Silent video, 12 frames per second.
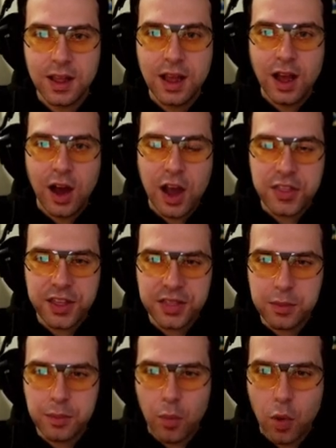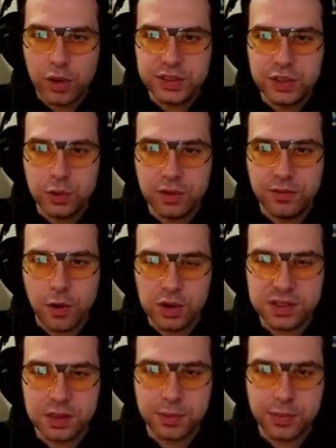I think the more
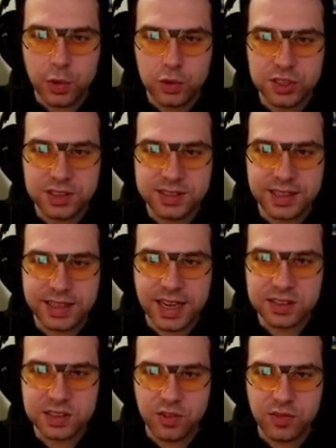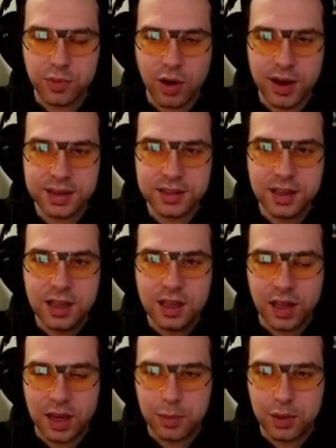universal approach is the Casque of Pride,
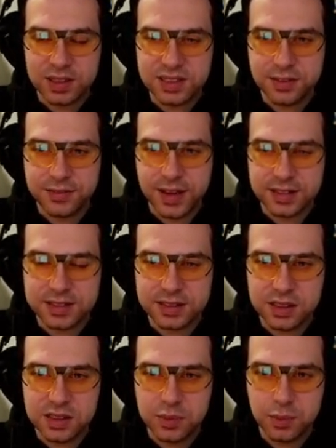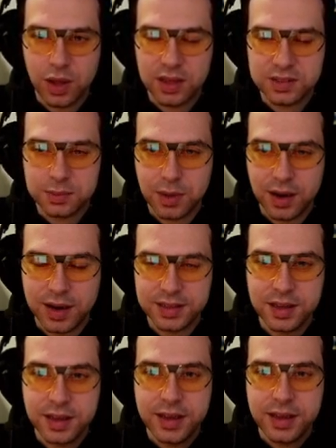like plus defenses, plus might.
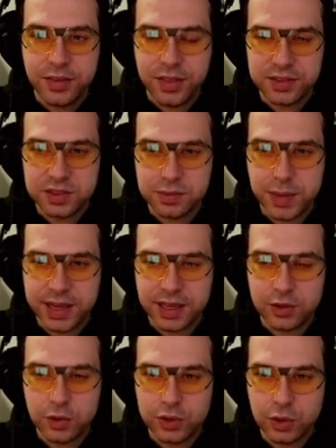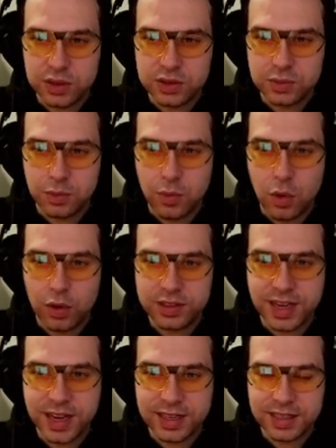This is making your units more
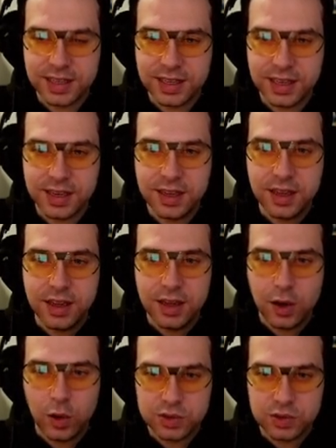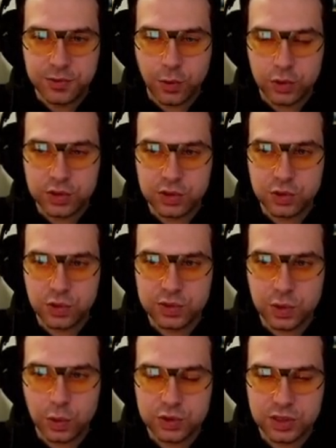tanky. Also Fortitude of
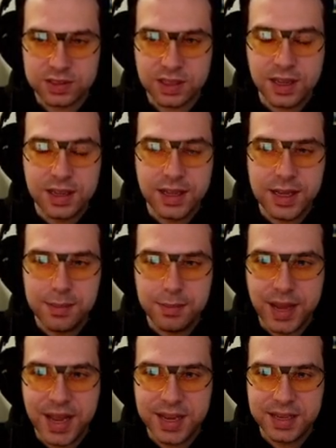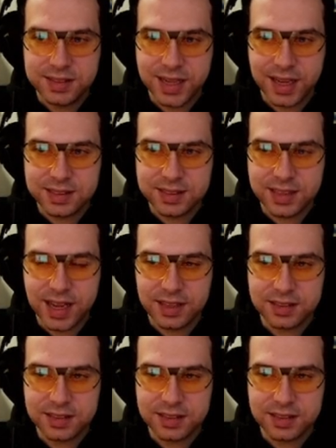Soldiers, amazing stats.